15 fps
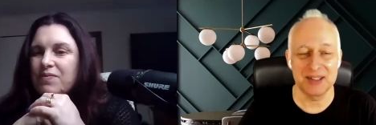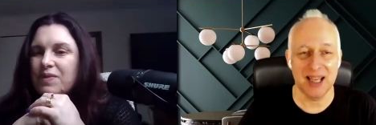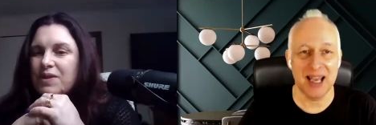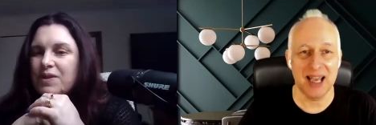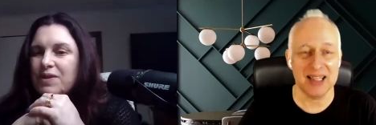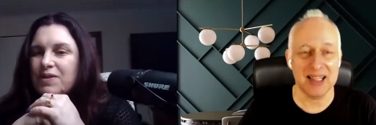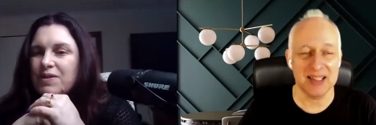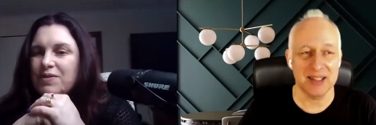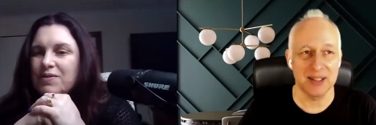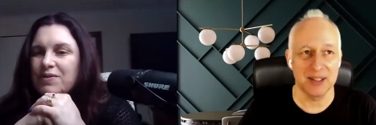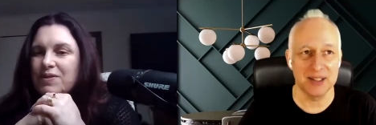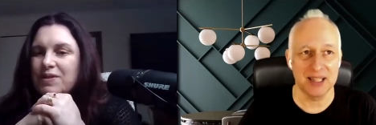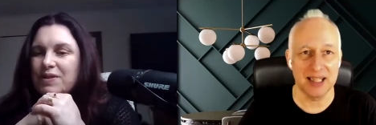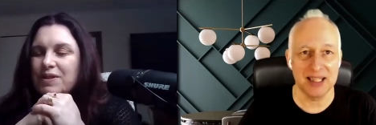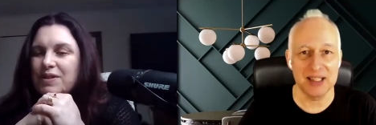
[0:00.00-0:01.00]

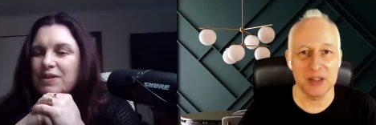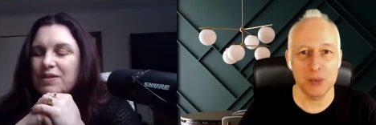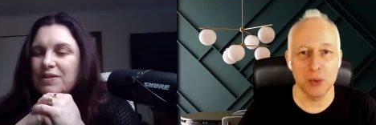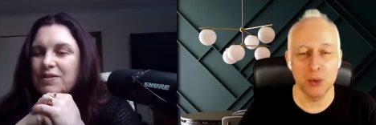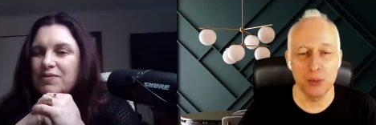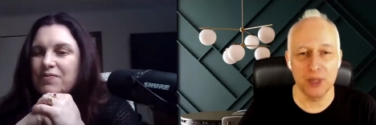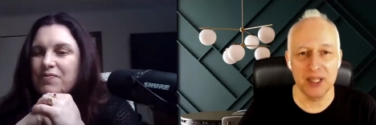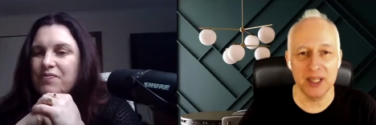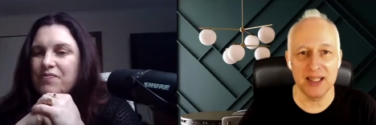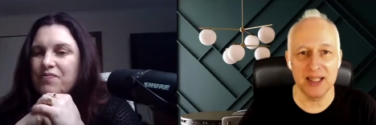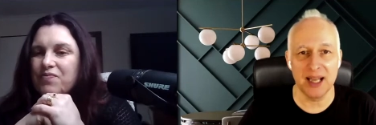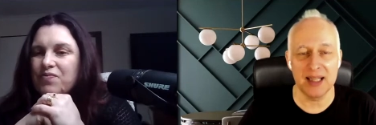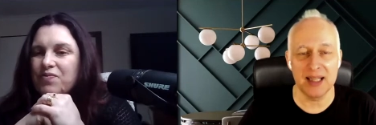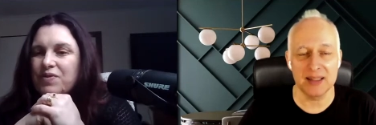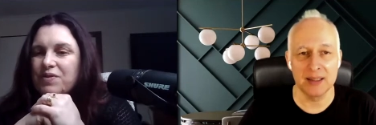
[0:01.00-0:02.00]
Speaker 1: excellent and it will be
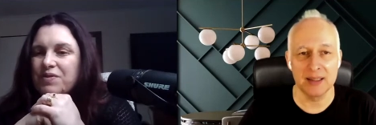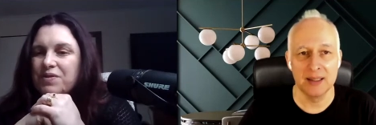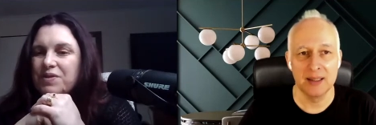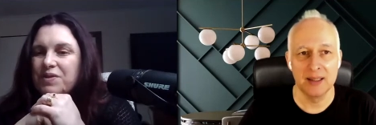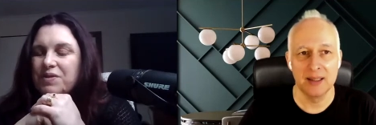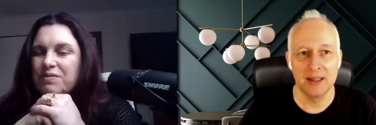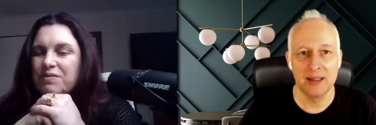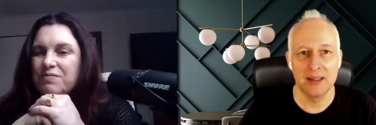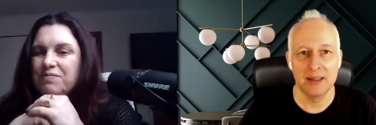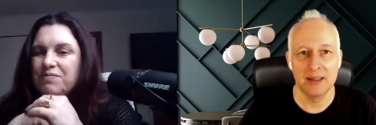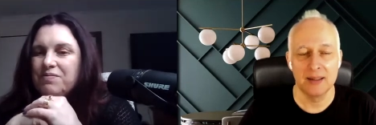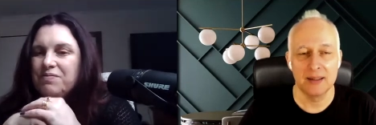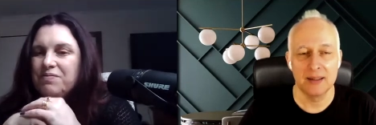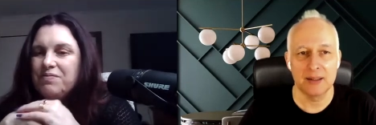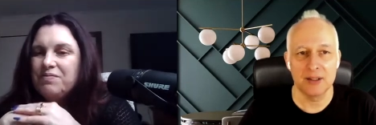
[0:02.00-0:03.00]
that
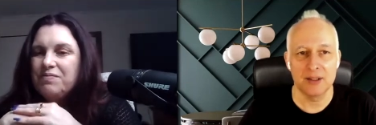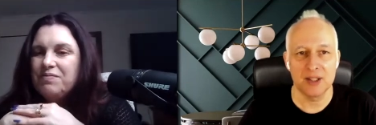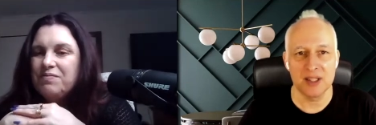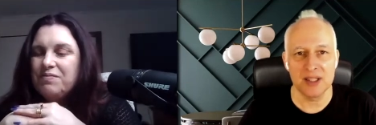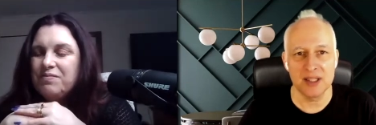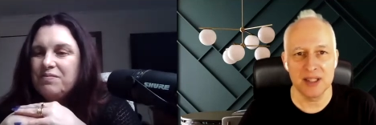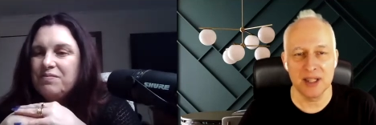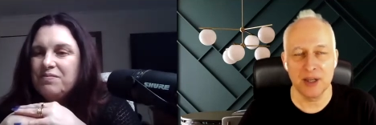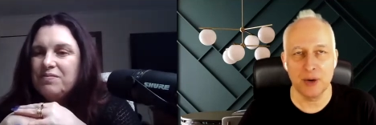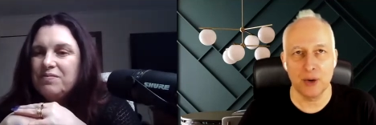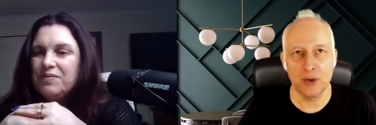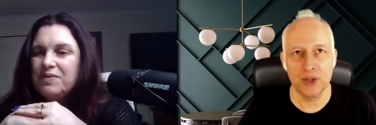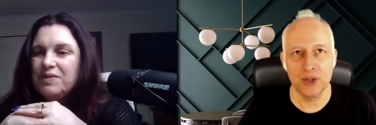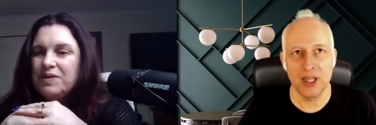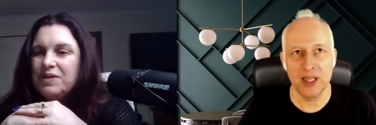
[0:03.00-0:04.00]
because isn't there
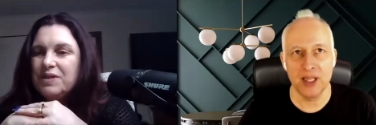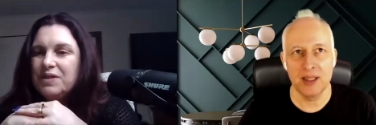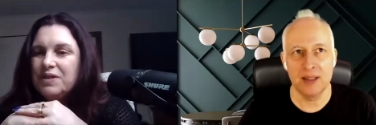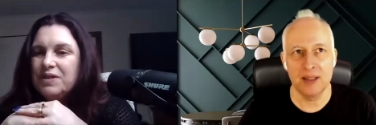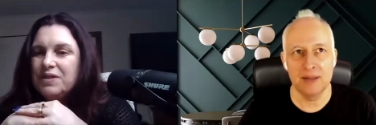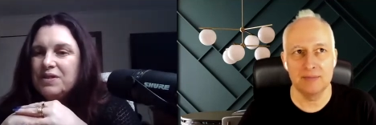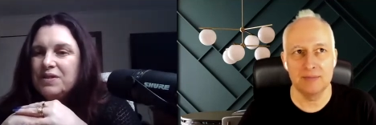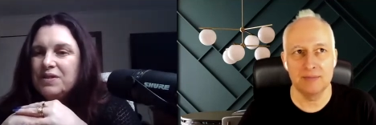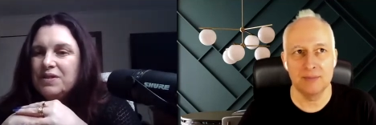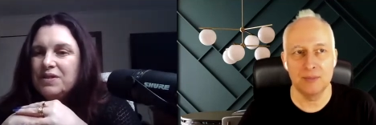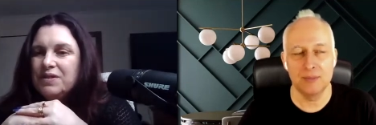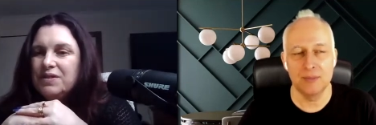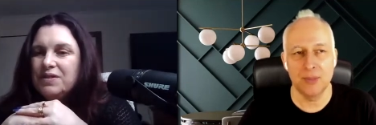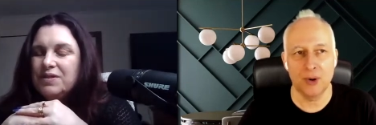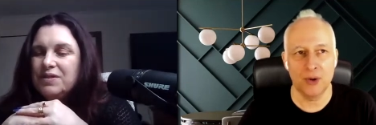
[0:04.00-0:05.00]
on the
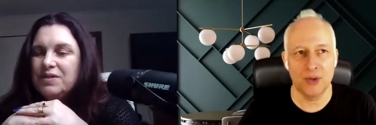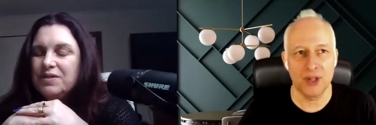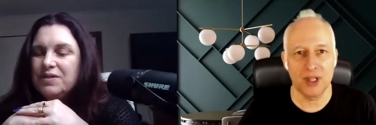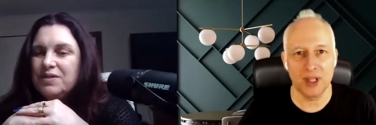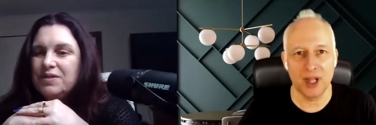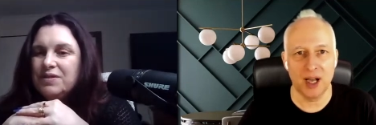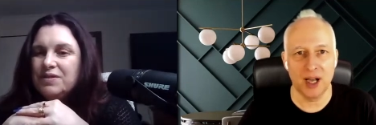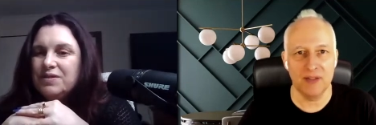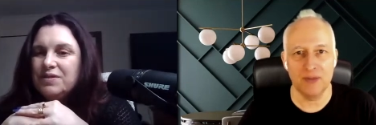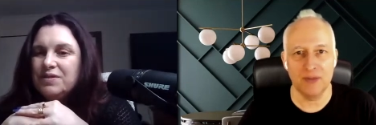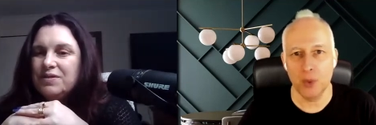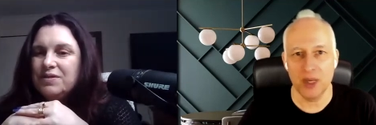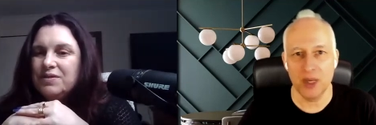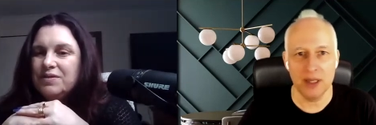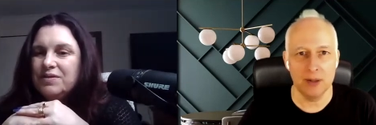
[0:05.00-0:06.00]
on the life
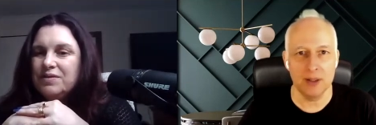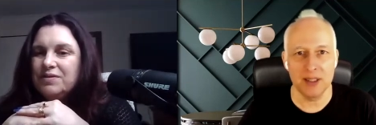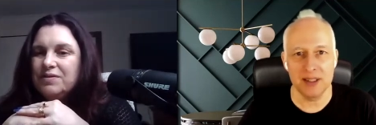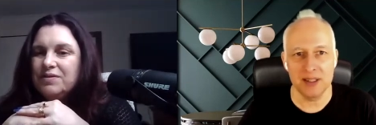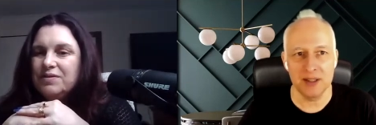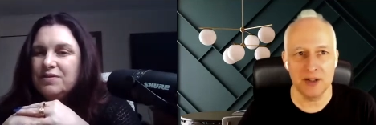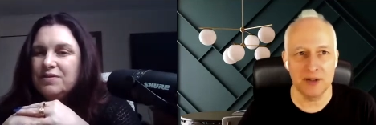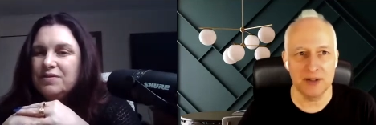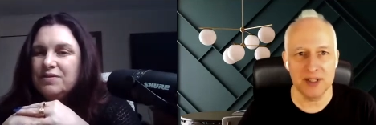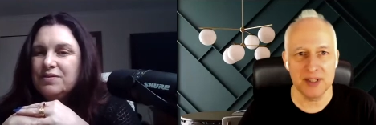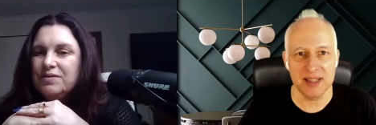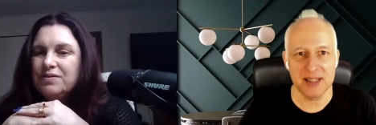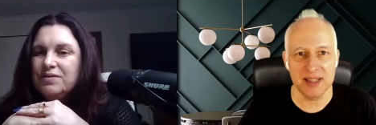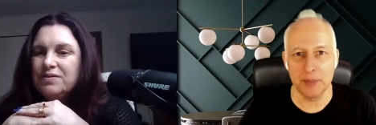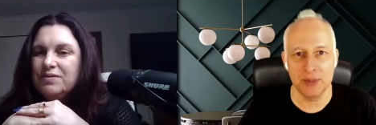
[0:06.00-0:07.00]
wheel isn't there a
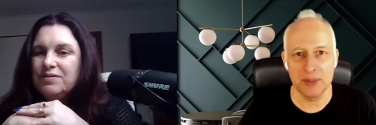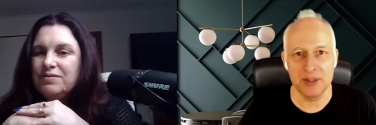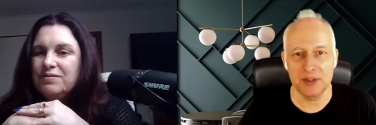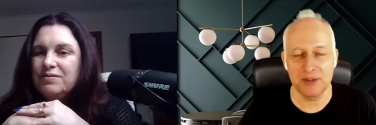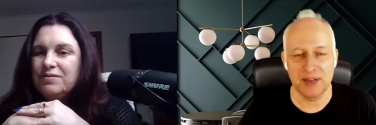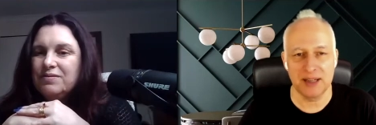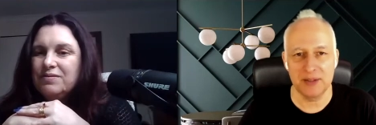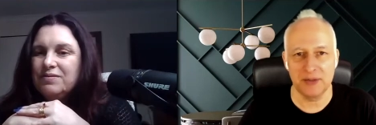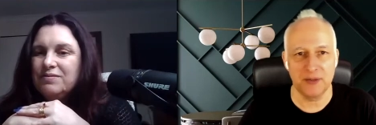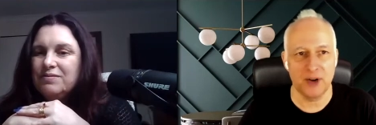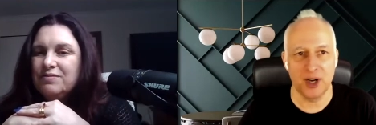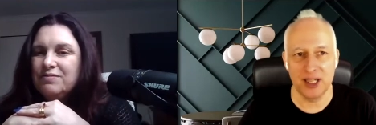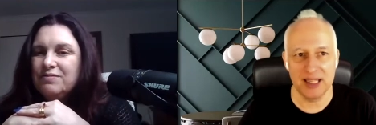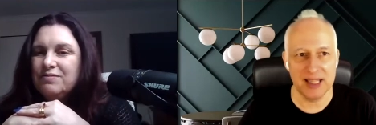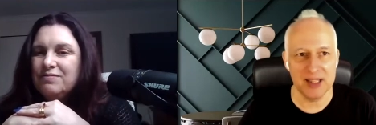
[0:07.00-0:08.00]
segment around
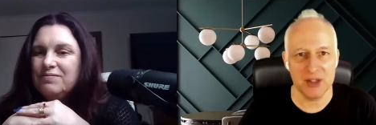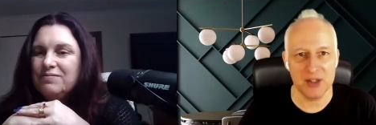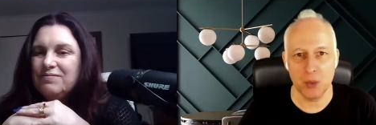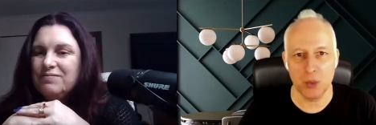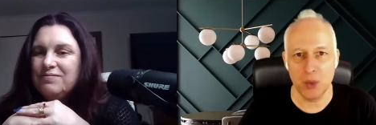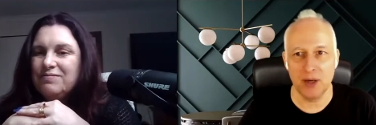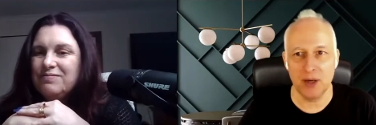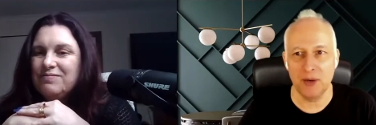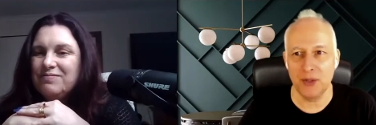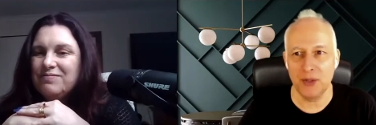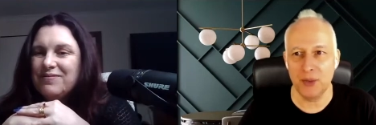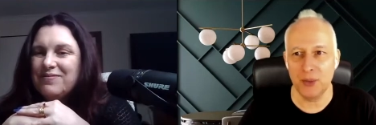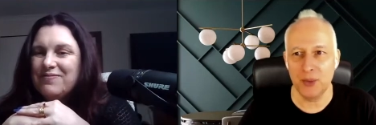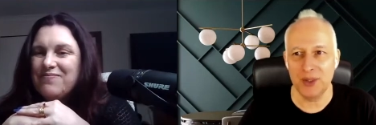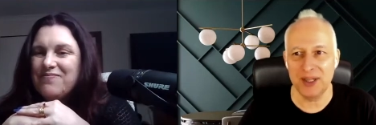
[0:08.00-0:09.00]
finance or wealth
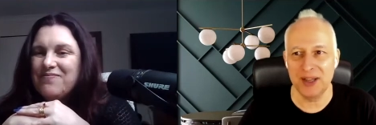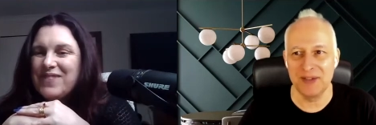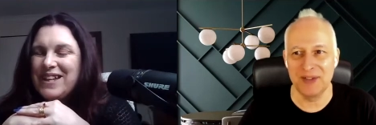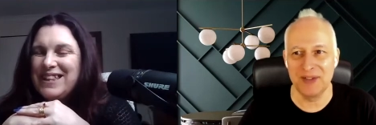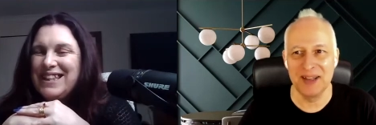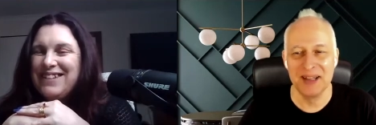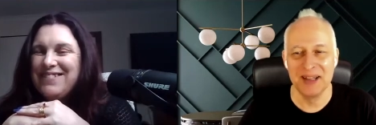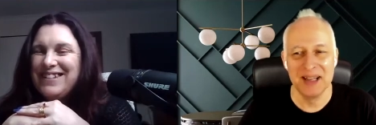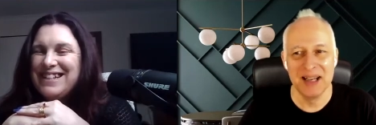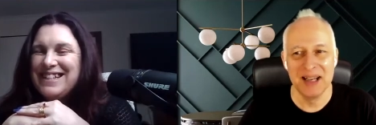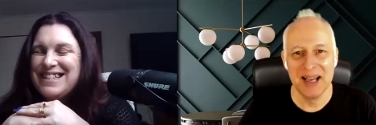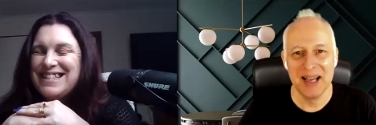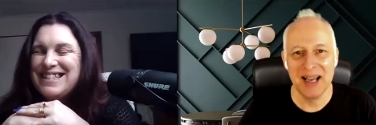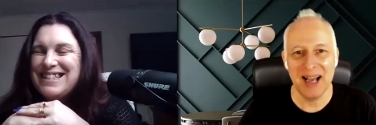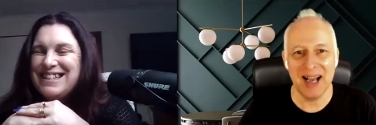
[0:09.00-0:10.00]
or whatever there
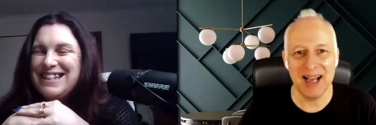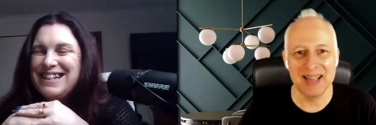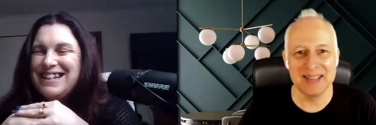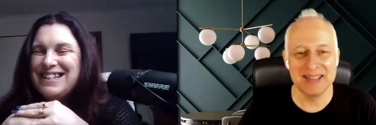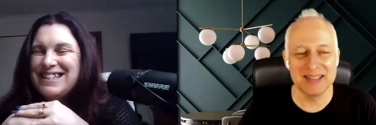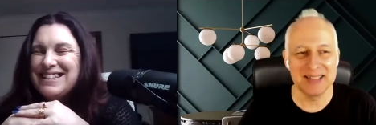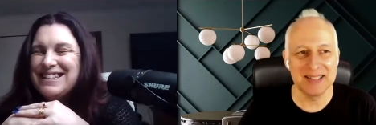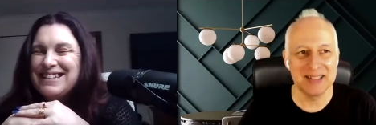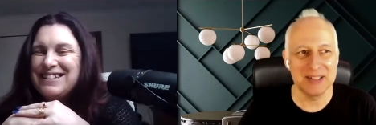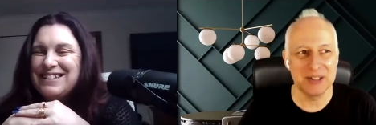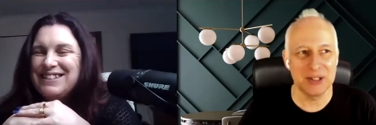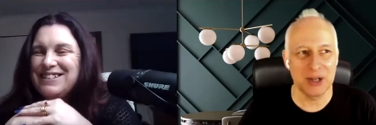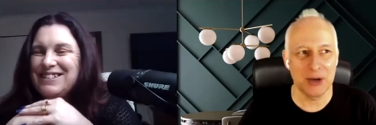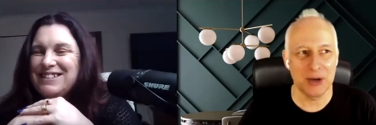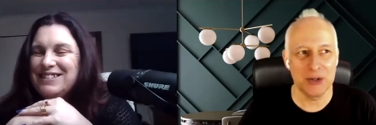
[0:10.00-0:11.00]
is, and yes.
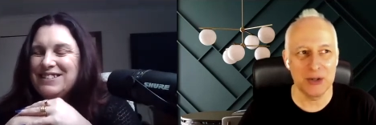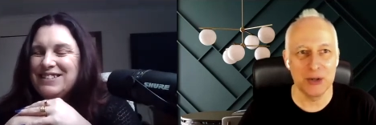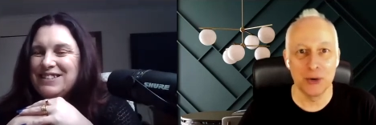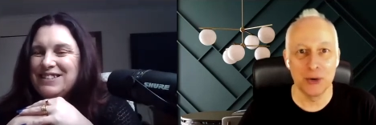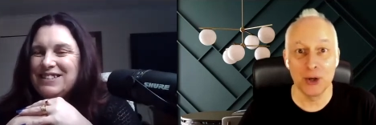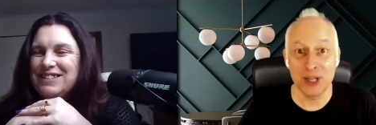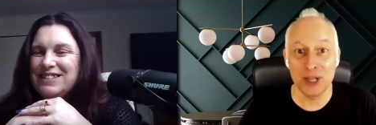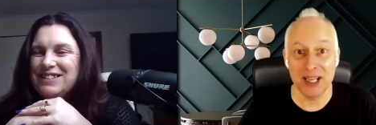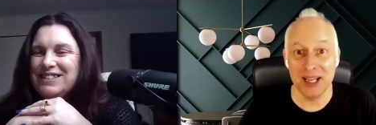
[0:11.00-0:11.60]
you know you're looking